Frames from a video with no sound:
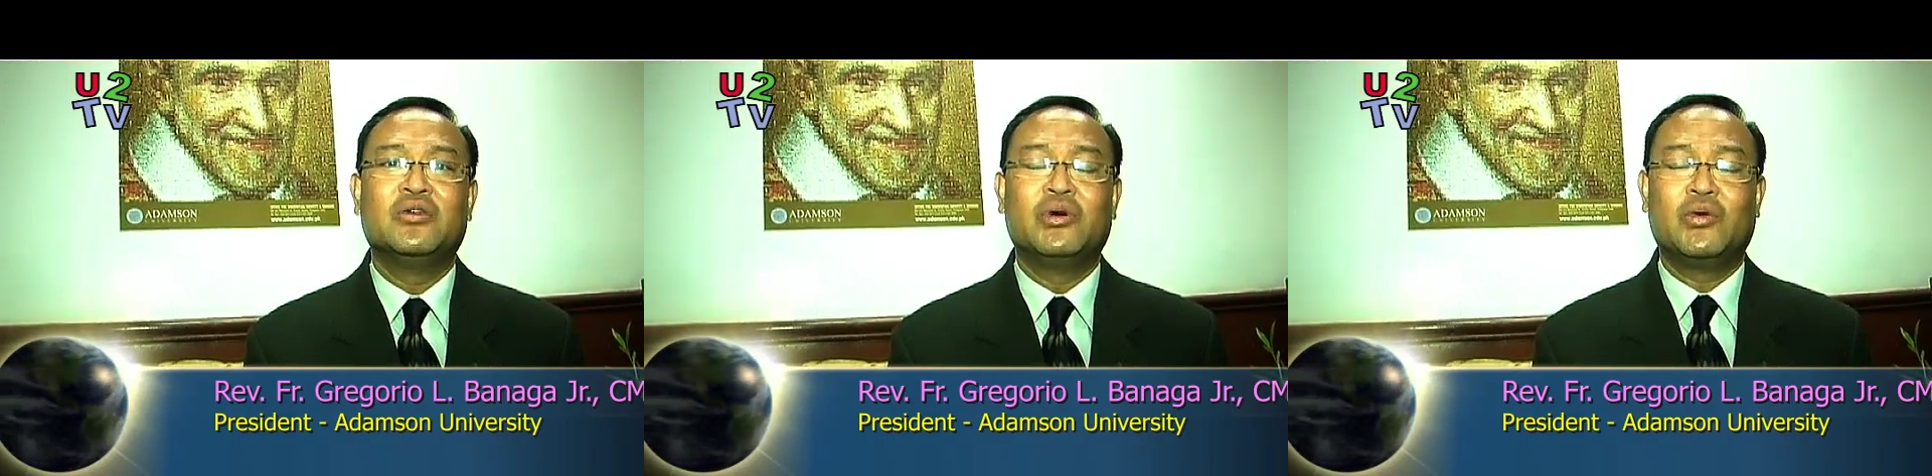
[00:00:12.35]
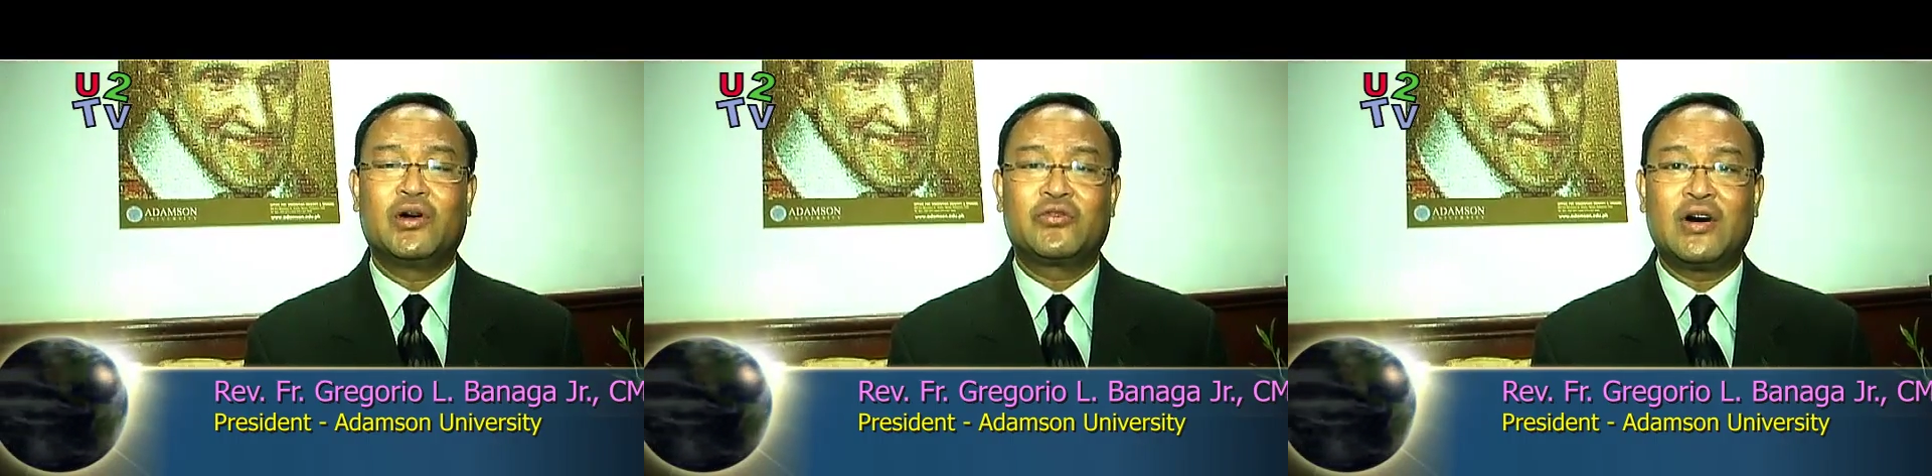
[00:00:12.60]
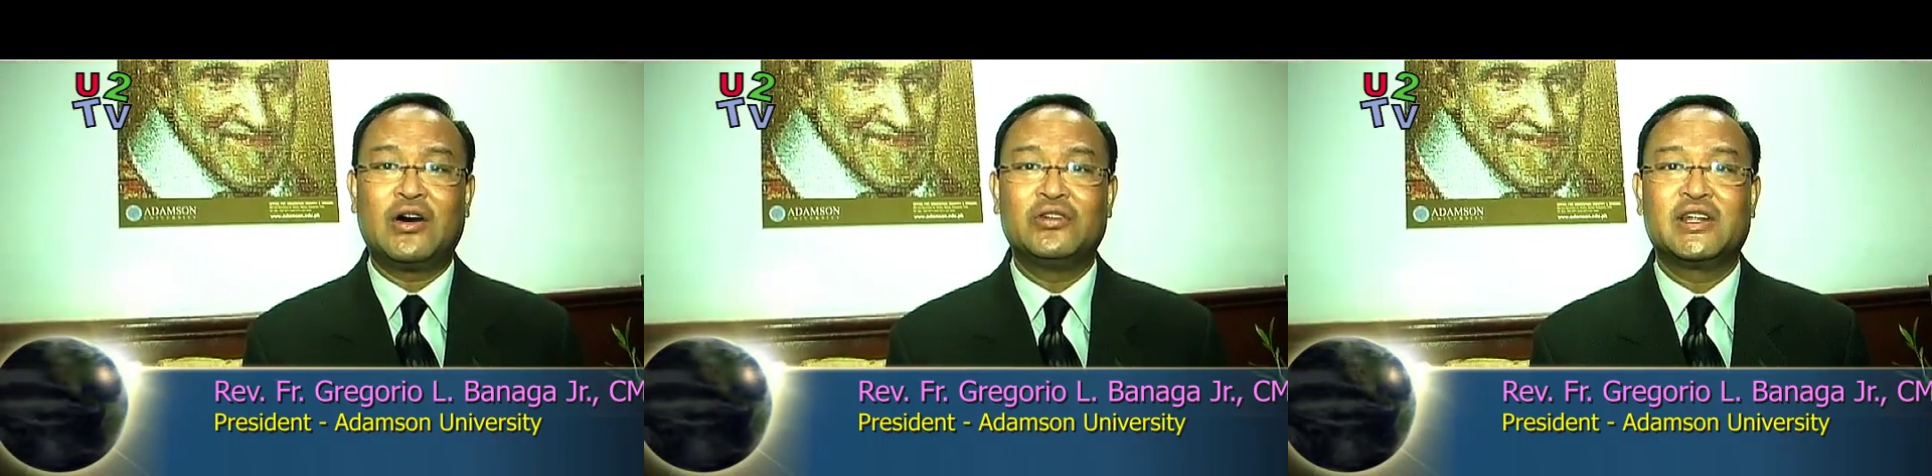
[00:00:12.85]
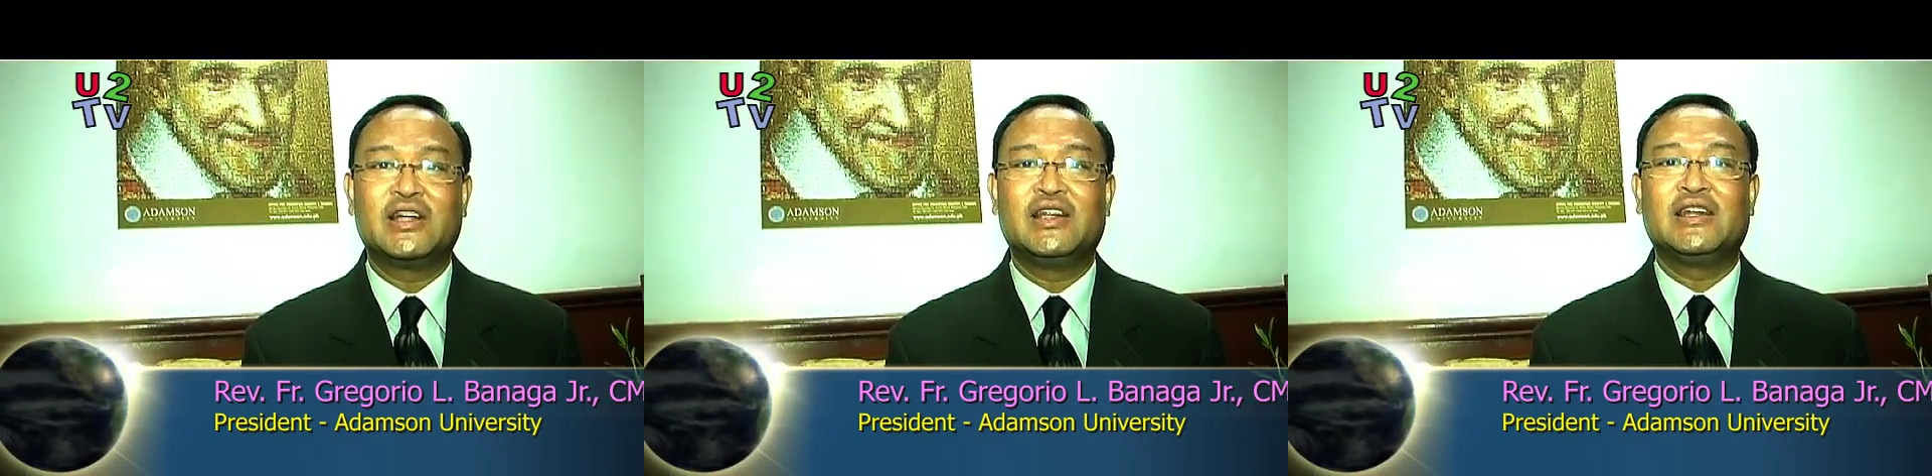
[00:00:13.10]
We were
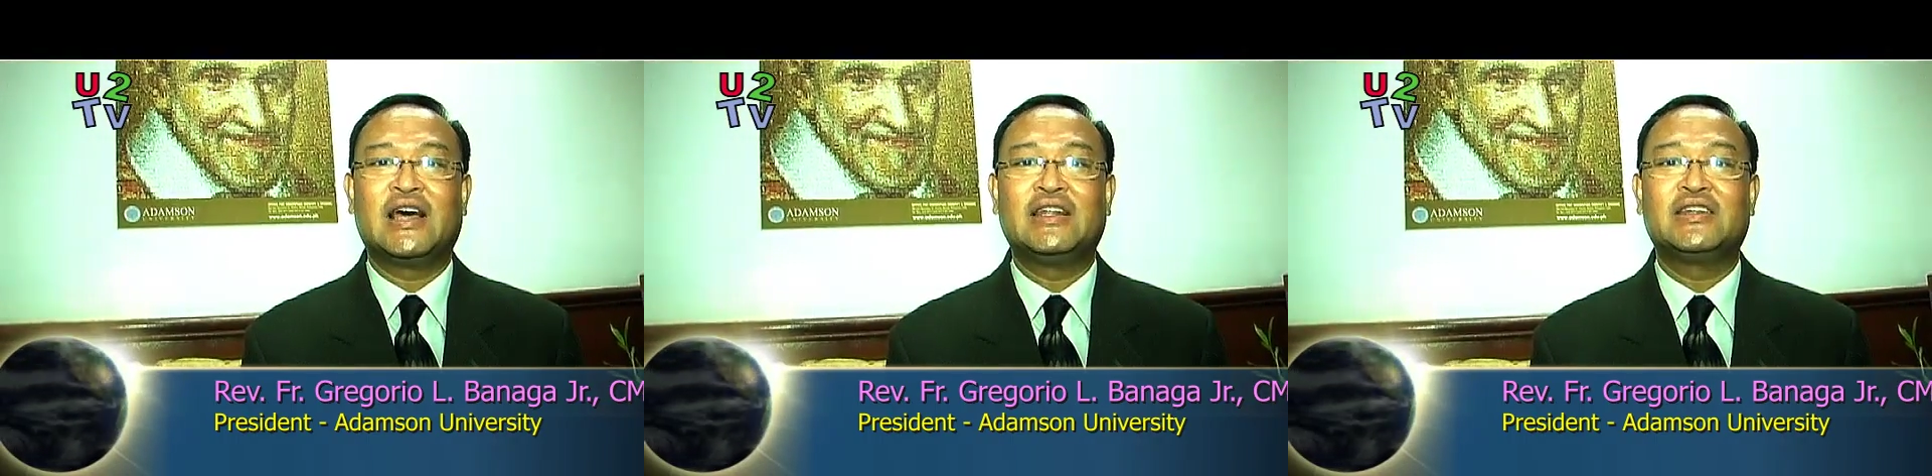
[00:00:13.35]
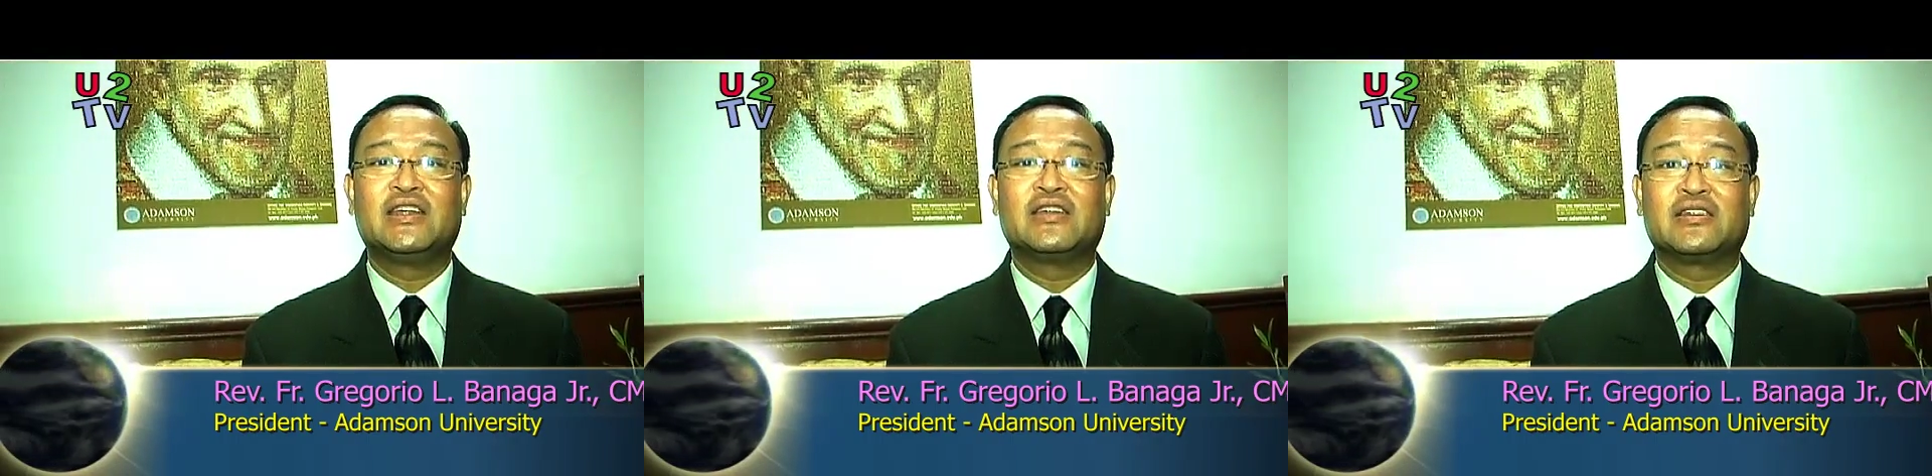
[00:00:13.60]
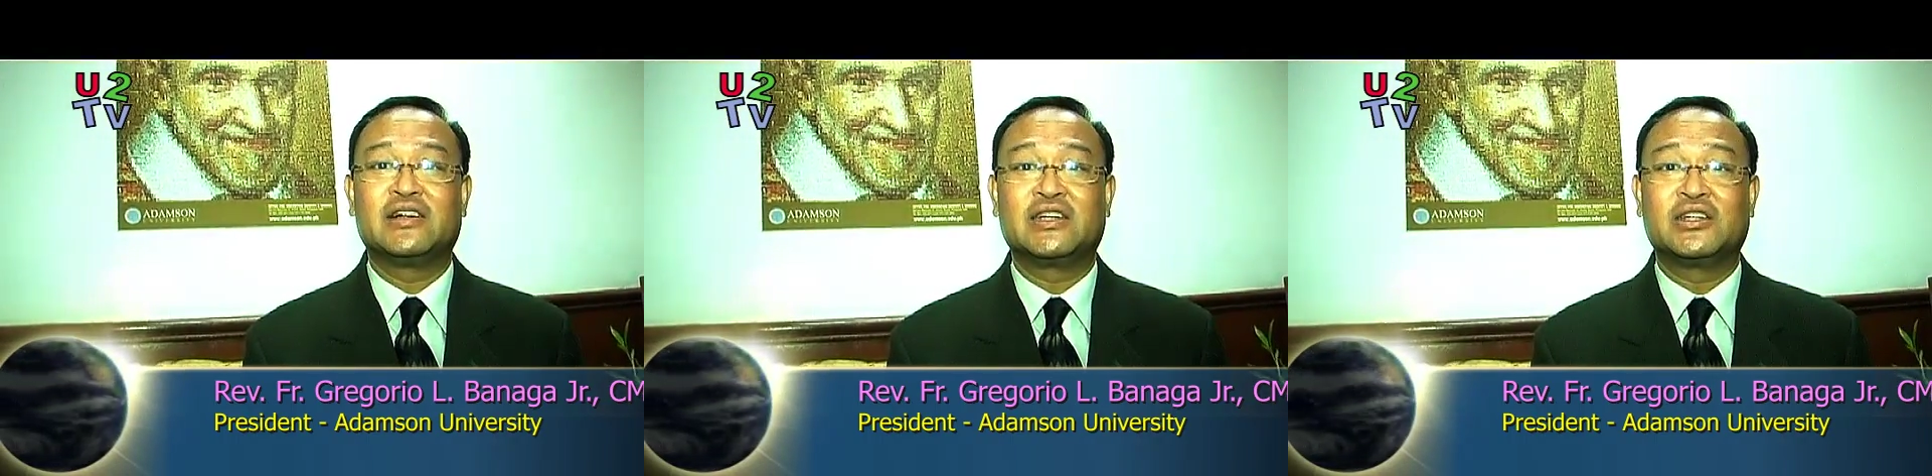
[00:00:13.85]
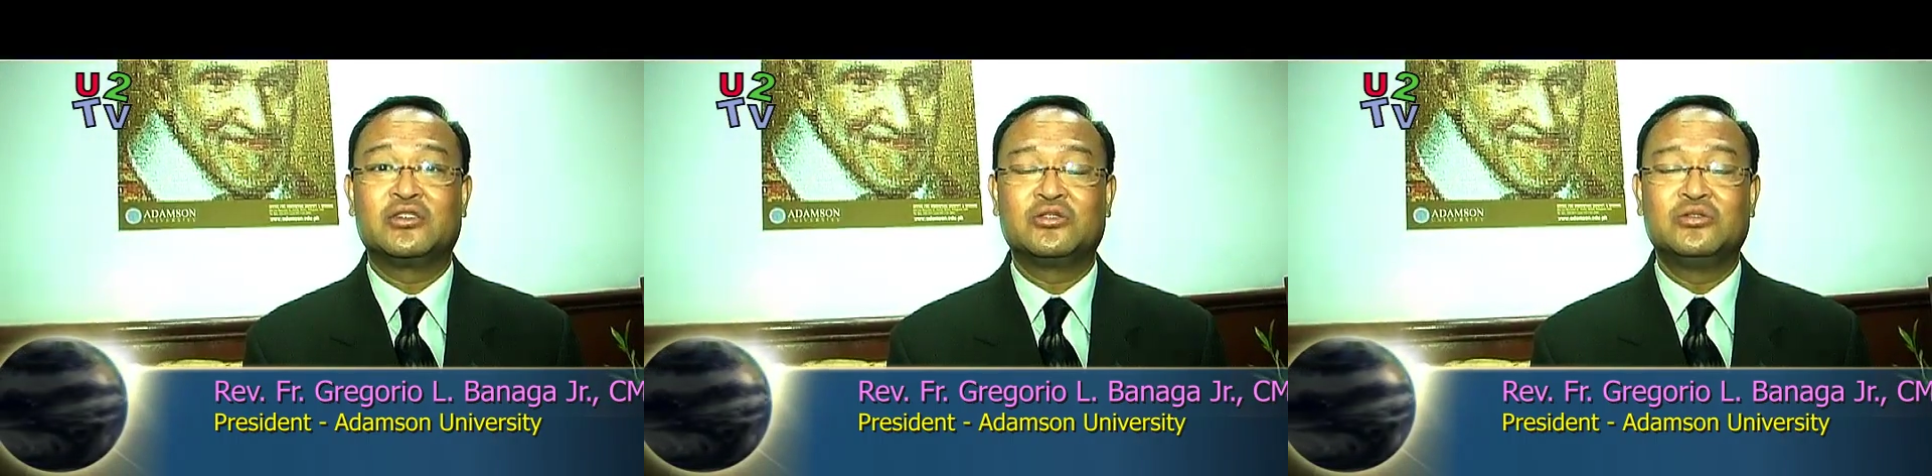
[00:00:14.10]
founded in
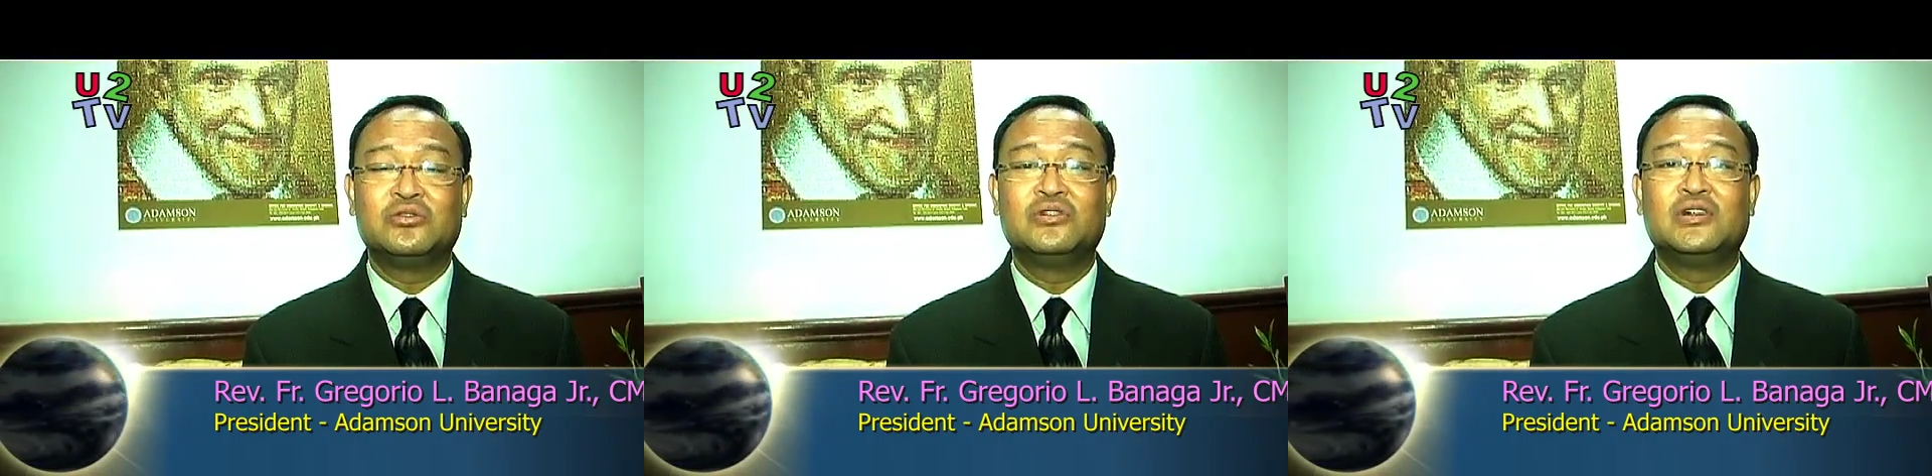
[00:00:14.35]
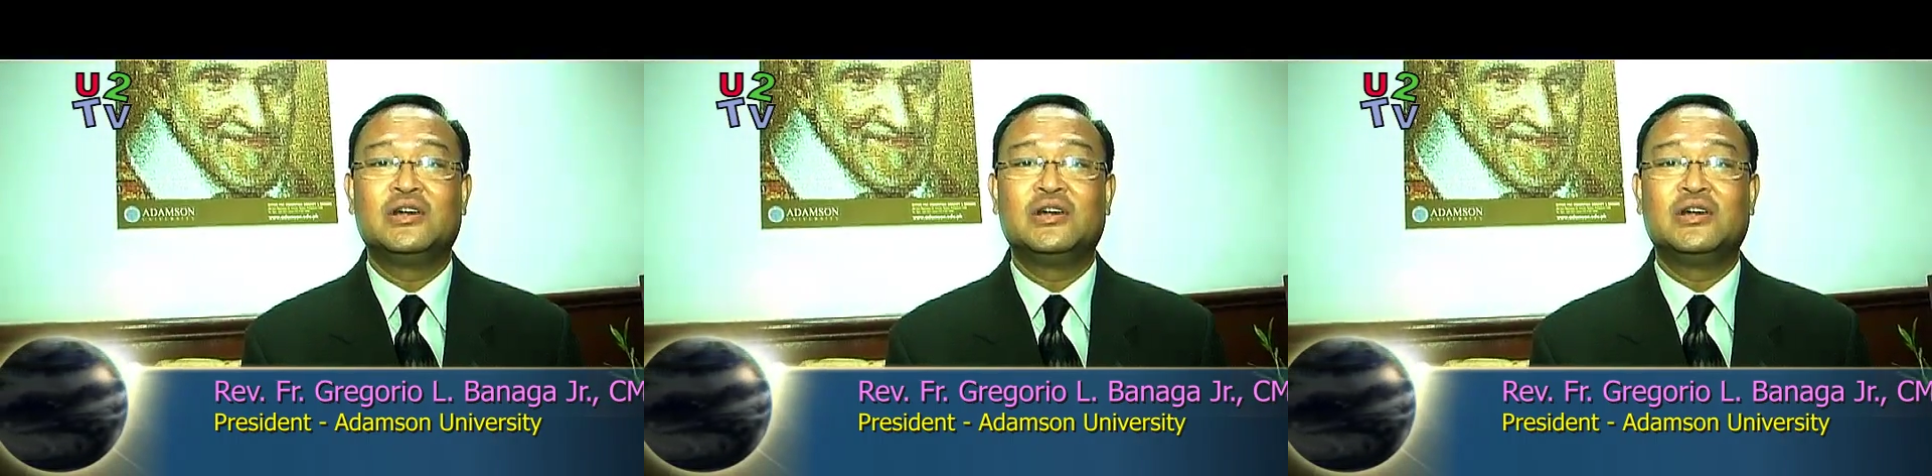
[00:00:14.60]
1932